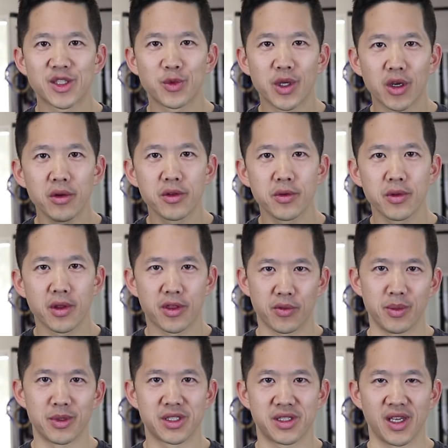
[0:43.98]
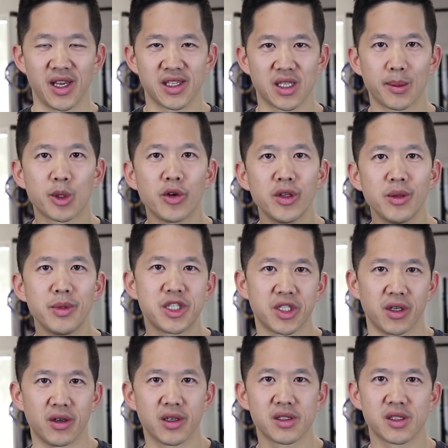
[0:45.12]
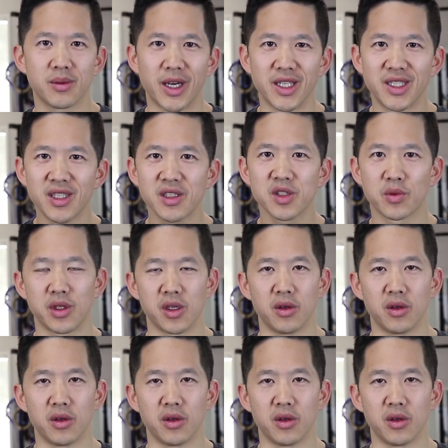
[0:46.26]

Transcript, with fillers: As we go through the 3 mistakes, I'm going to be sharing some ideas with